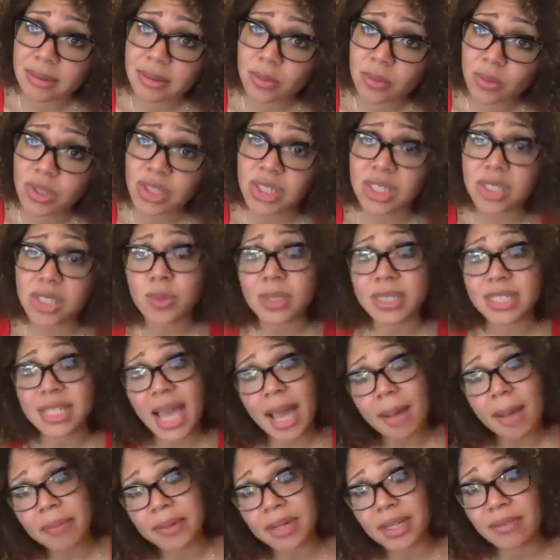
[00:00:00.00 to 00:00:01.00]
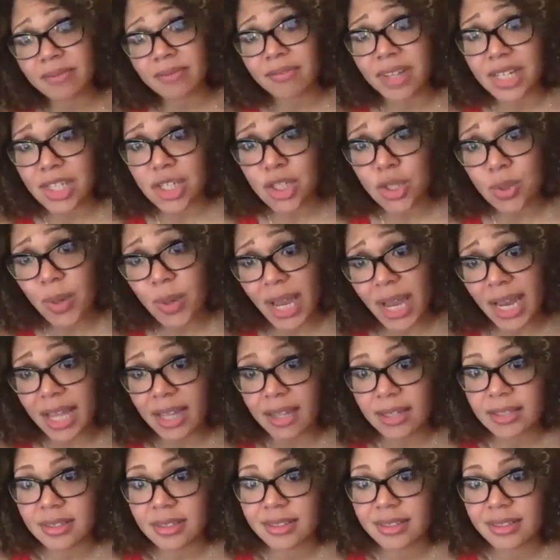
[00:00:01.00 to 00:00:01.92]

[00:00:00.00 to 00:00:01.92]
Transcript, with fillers: which is what's happened in Venezuela.